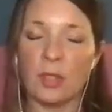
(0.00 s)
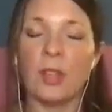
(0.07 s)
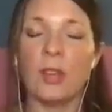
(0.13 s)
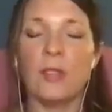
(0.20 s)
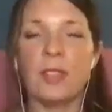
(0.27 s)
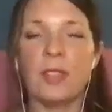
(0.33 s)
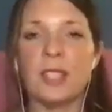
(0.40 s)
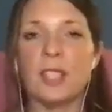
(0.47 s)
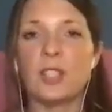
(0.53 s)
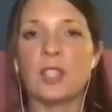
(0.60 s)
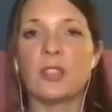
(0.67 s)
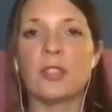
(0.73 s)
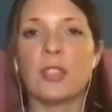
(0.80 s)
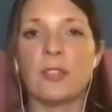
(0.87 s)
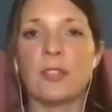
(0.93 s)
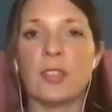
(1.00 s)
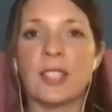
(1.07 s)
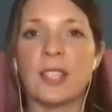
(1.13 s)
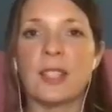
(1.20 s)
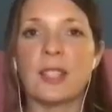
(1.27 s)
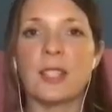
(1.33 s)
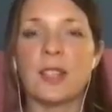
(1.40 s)
obviously children have got
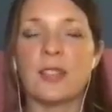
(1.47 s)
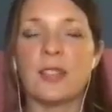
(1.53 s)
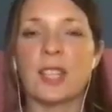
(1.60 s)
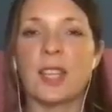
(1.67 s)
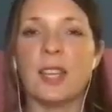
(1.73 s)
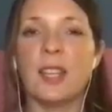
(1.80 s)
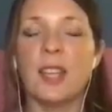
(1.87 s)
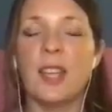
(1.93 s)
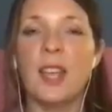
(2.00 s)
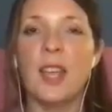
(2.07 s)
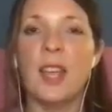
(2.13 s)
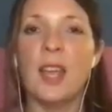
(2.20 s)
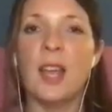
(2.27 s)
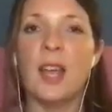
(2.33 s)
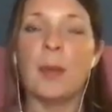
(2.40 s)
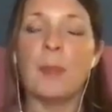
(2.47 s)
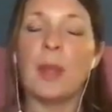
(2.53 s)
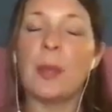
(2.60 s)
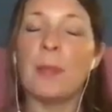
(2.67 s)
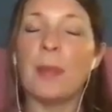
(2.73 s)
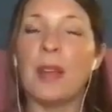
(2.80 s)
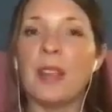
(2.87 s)
sensitive skin,
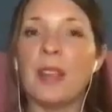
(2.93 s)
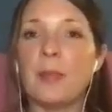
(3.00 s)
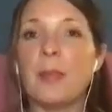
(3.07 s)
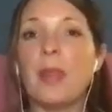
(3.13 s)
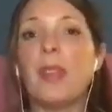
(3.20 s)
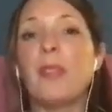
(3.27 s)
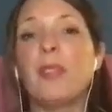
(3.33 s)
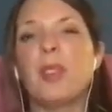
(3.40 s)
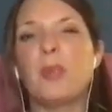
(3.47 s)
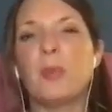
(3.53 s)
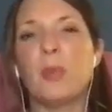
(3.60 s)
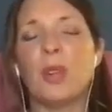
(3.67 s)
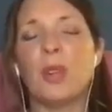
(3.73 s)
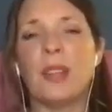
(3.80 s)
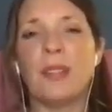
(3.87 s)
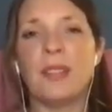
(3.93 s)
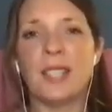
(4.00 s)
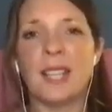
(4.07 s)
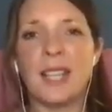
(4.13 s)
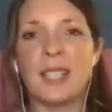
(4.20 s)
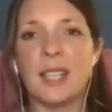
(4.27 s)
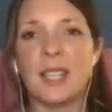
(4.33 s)
it may feel more
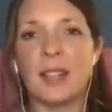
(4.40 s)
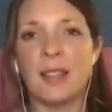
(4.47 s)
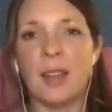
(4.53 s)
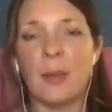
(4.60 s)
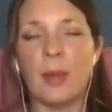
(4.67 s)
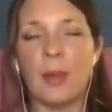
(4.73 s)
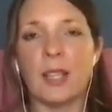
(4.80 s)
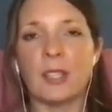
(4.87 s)
irritating that way.